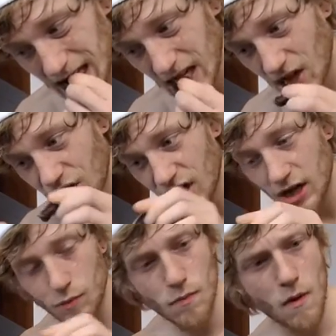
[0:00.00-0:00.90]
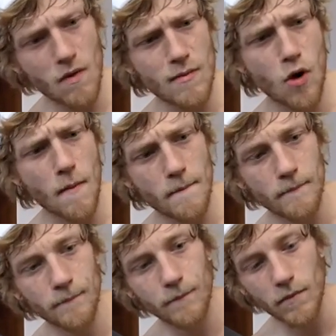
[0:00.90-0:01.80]
take the seed out. One more.
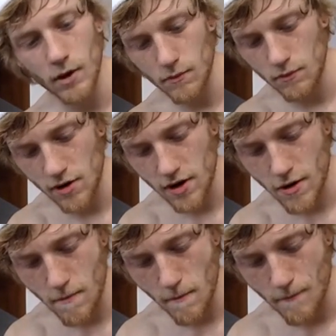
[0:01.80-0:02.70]
Break it.